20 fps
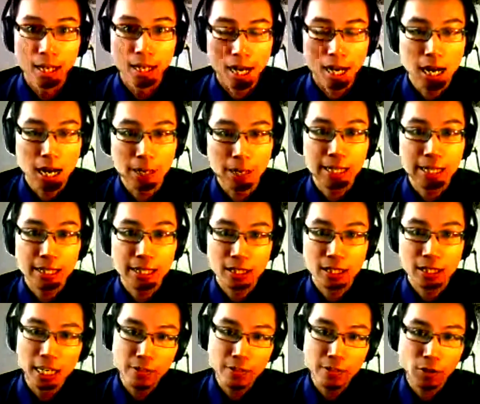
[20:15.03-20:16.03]
Um, and it's
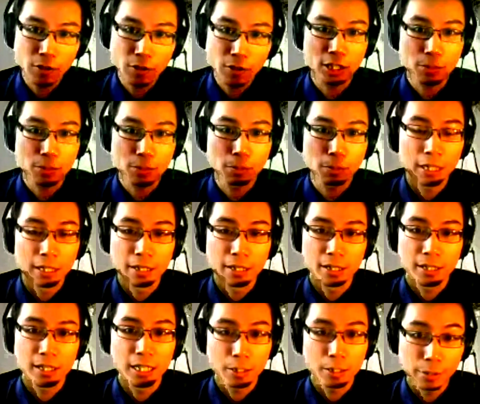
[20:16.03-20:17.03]
kind of hard to explain in the
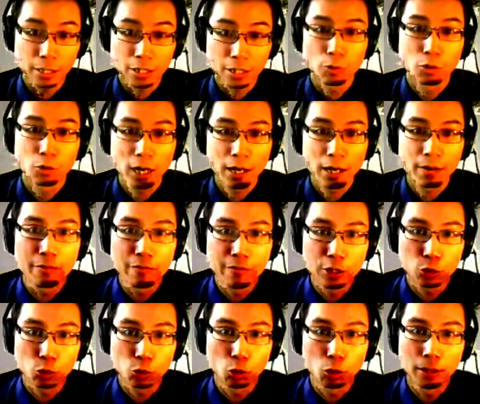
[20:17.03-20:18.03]
sense because we don't have a
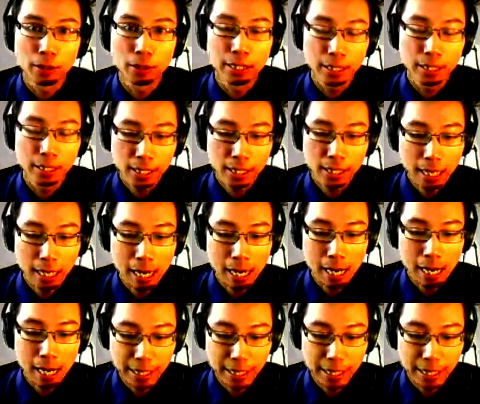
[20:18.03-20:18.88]
visual, but um,